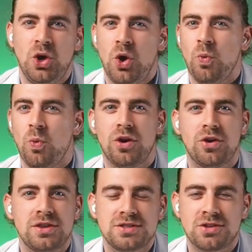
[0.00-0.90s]
what
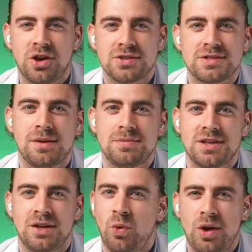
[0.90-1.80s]
are these concepts
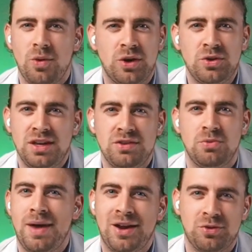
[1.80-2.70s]
and why do they
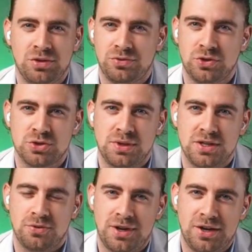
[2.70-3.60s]
even matter in the first place
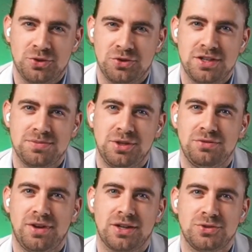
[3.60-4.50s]
for medical device
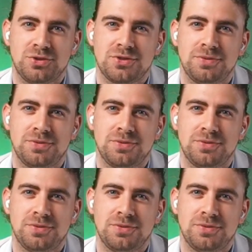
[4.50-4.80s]
manufacturers?